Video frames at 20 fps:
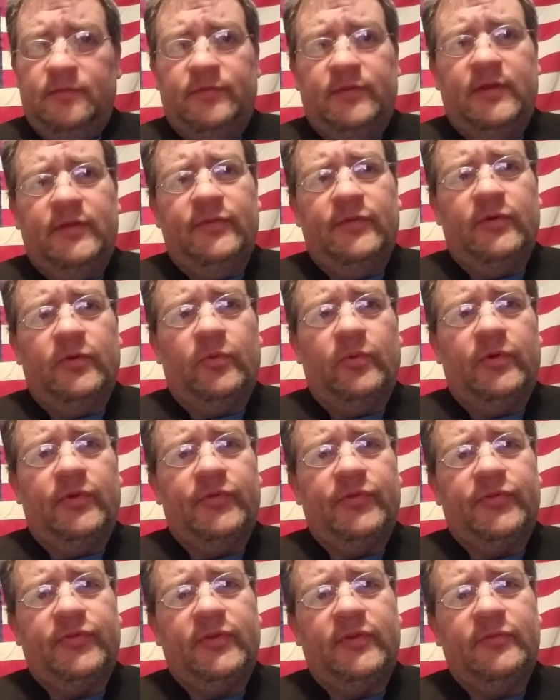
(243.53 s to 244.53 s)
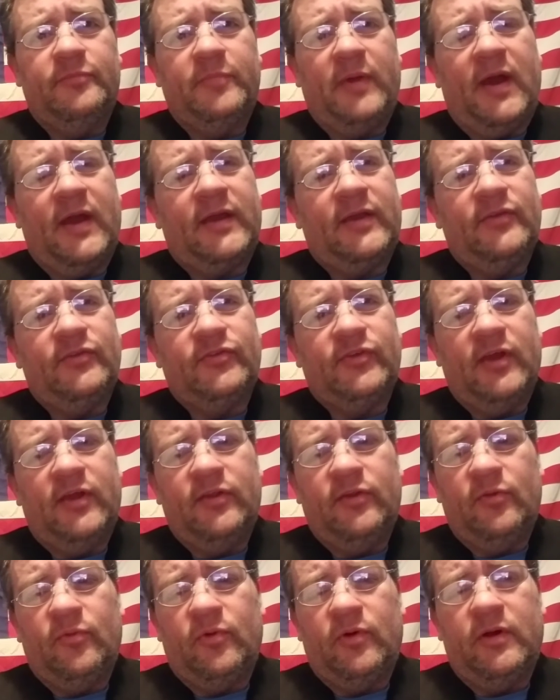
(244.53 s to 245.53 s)
Then there was in back in
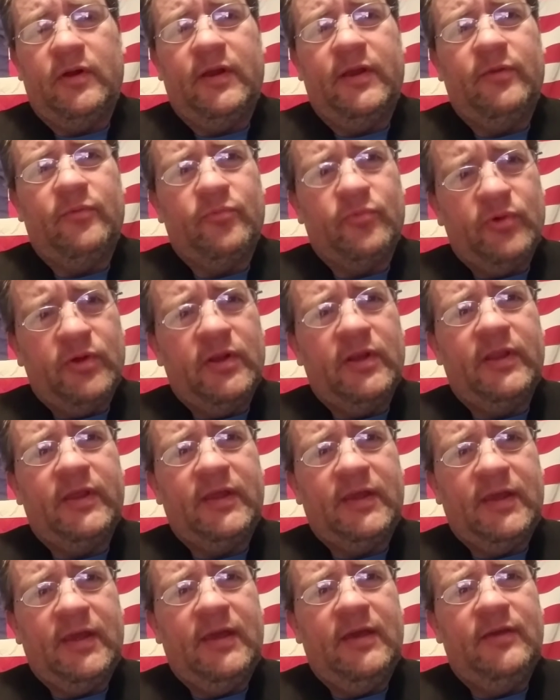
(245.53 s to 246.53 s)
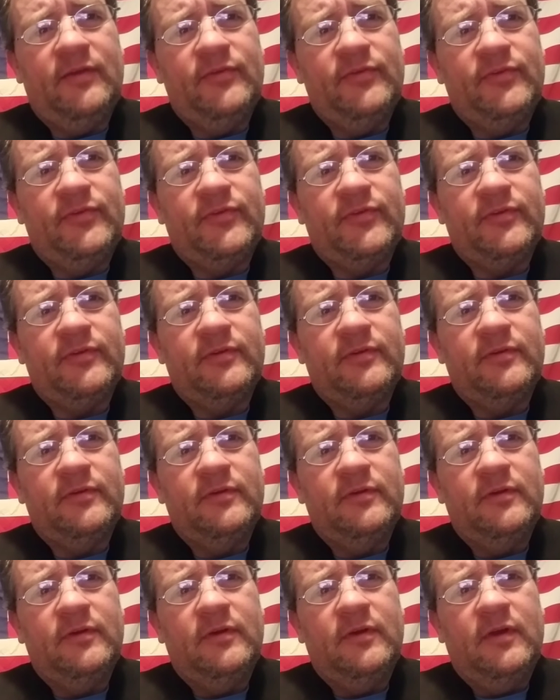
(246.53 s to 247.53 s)
January, really kids.
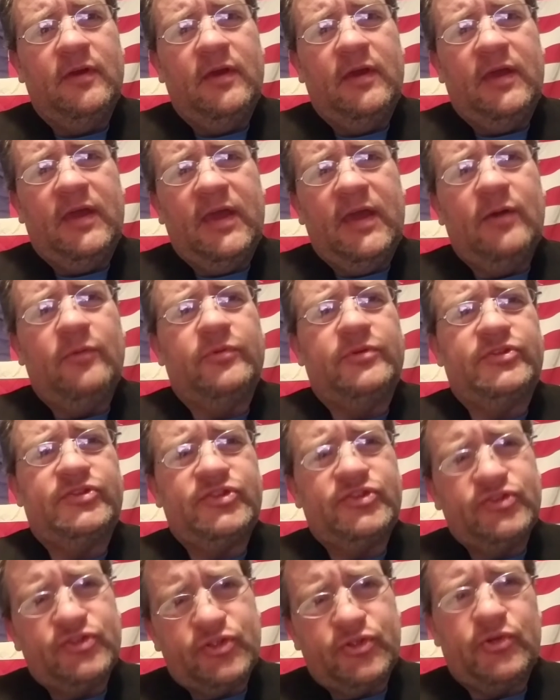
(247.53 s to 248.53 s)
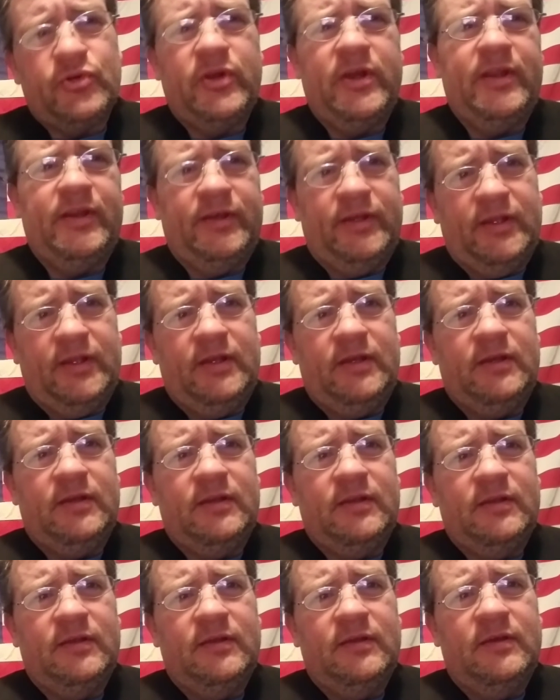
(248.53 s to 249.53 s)
It was
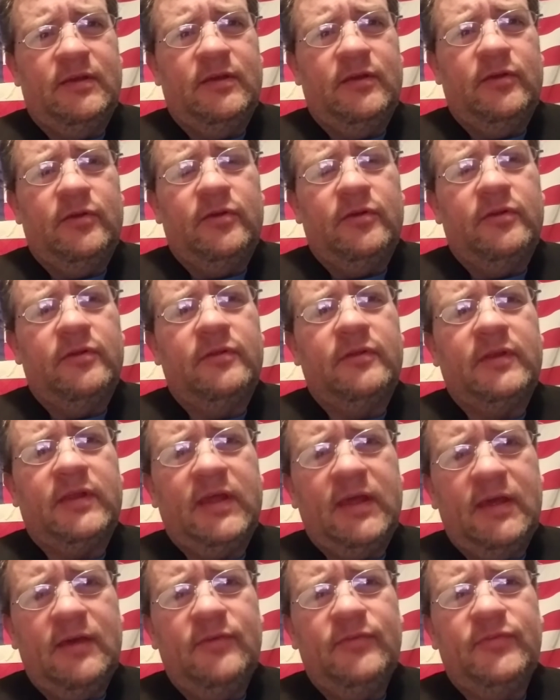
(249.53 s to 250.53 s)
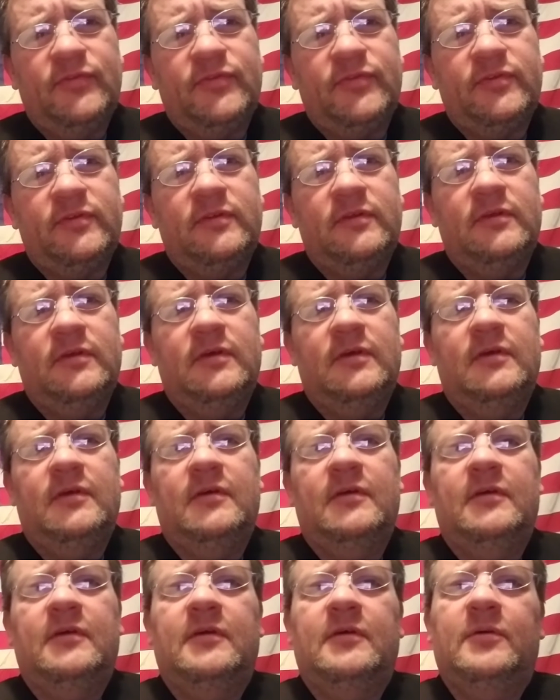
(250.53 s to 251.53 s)
trending. Kids,
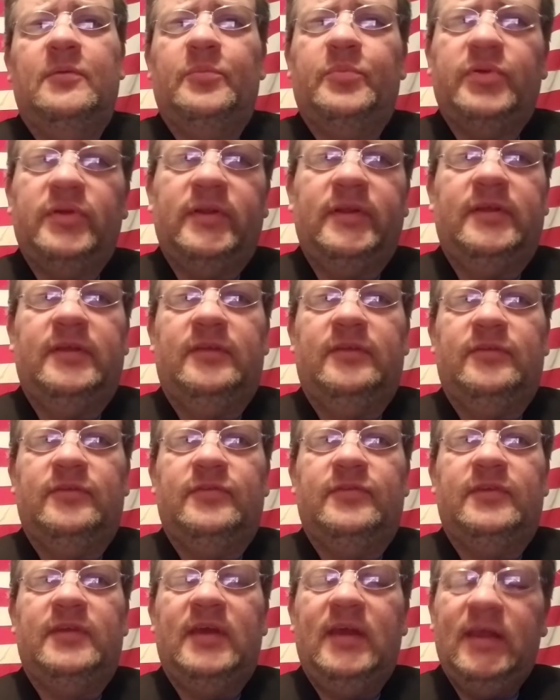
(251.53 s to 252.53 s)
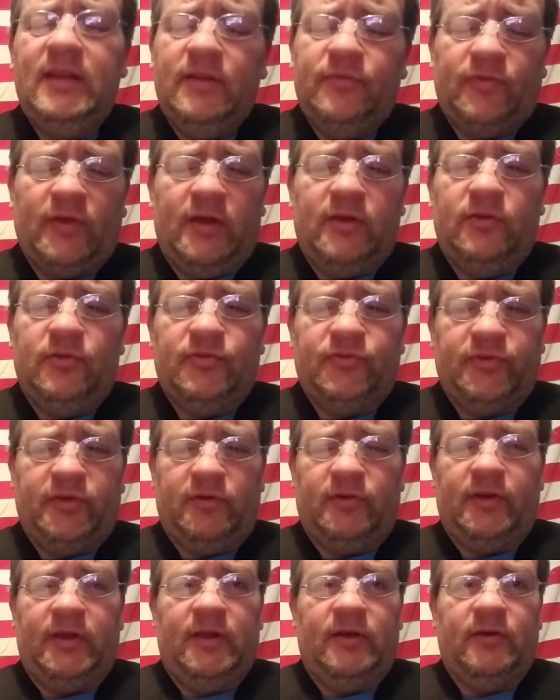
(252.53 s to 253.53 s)
please, anything you
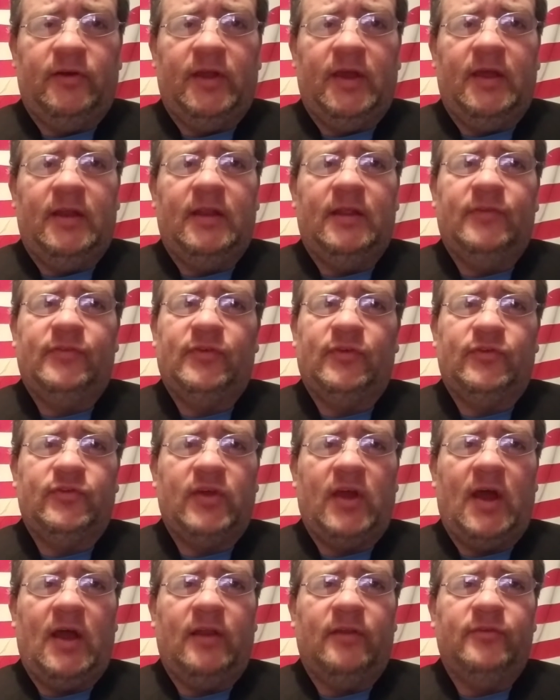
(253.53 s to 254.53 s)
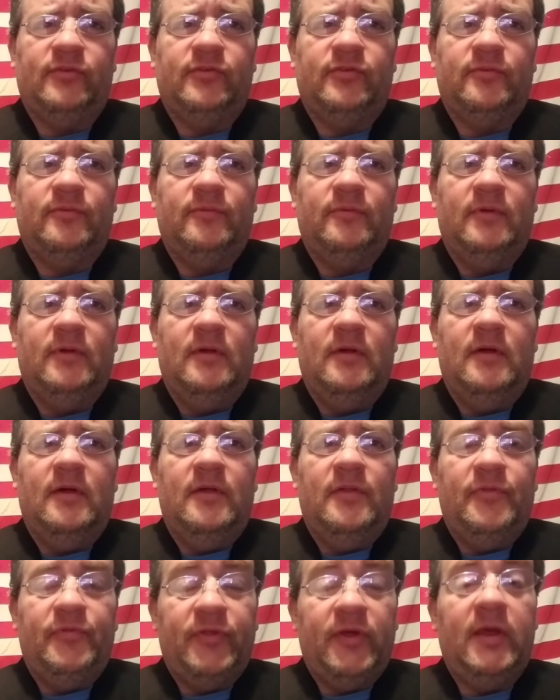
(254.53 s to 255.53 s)
see on the internet, it's a challenge.
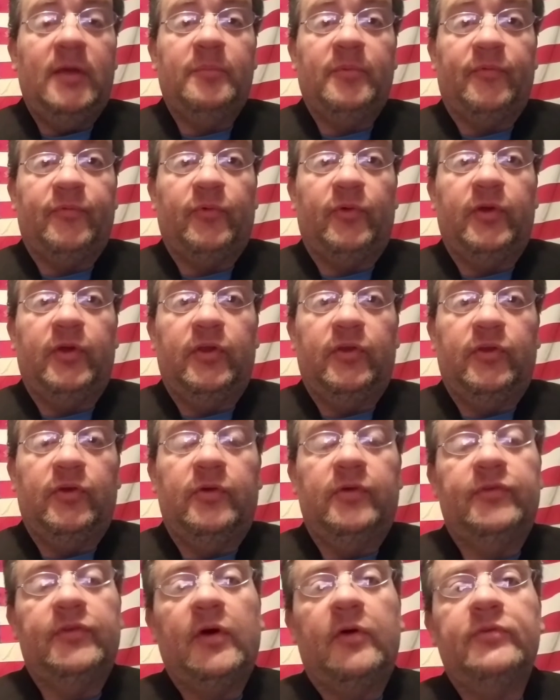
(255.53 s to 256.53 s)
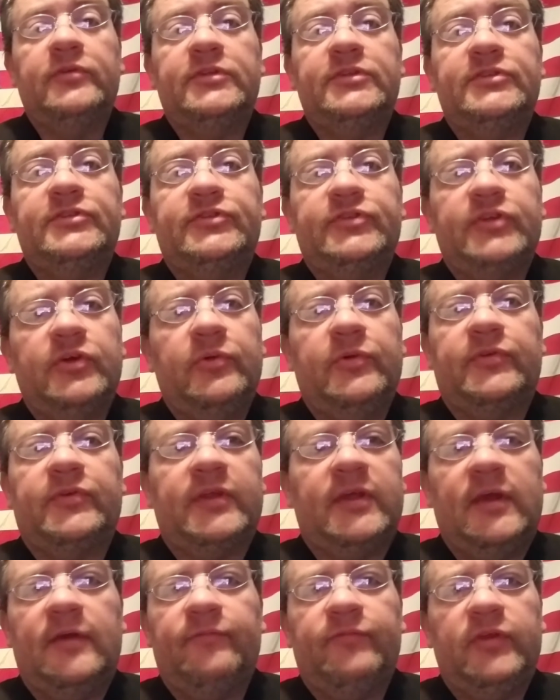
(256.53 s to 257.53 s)
Think before you do it. Don't just do it
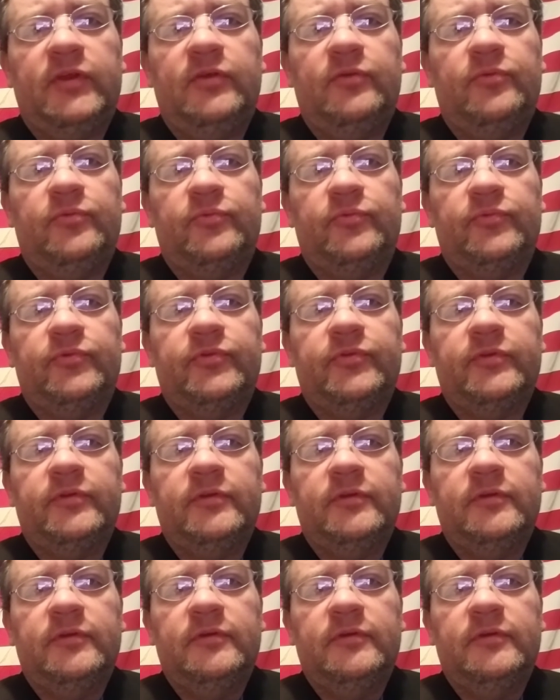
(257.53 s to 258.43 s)
to get views.